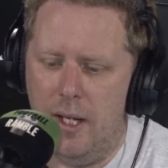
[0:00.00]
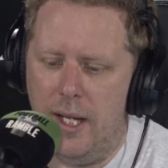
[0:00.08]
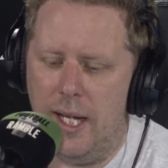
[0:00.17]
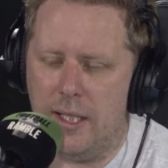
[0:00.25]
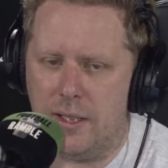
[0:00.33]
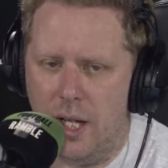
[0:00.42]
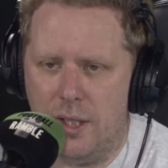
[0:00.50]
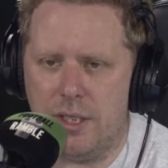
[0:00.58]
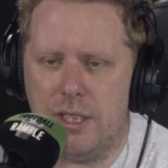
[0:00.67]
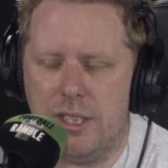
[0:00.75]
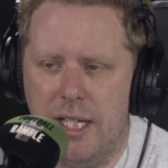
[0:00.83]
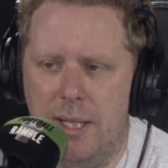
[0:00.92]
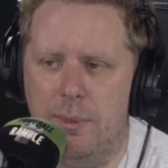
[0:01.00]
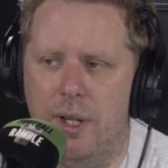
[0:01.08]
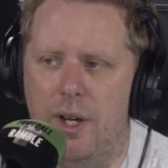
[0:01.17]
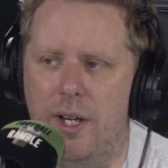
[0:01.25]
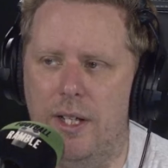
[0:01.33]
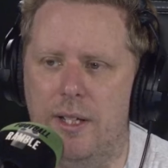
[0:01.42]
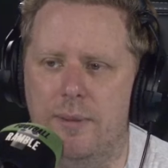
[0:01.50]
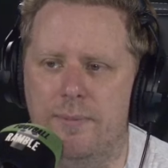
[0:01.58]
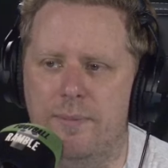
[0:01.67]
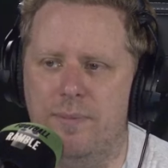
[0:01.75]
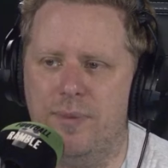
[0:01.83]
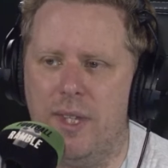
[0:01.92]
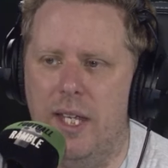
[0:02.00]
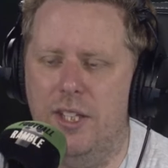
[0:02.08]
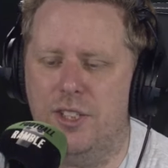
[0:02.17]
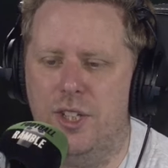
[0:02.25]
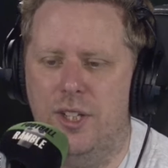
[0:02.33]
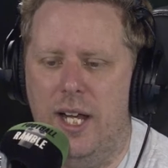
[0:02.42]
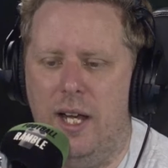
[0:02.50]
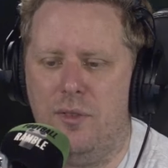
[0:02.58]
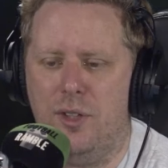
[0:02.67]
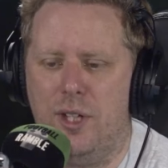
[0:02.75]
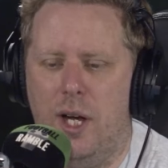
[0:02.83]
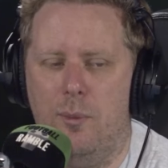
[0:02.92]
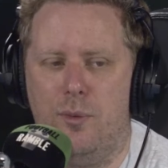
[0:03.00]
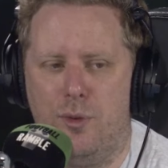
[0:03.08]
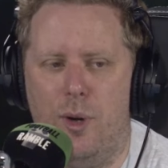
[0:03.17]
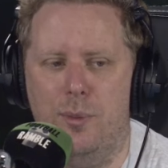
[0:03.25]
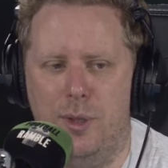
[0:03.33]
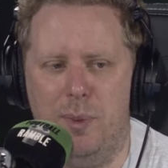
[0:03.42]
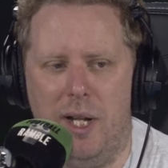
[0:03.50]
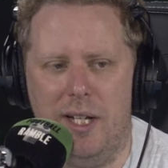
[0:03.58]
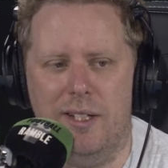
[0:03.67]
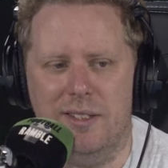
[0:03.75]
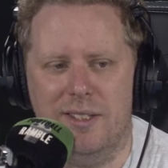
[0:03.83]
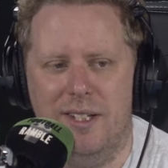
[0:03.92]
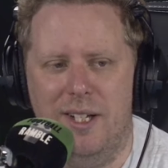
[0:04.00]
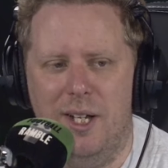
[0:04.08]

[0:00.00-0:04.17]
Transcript: it does seem like it's going to have to come from the players.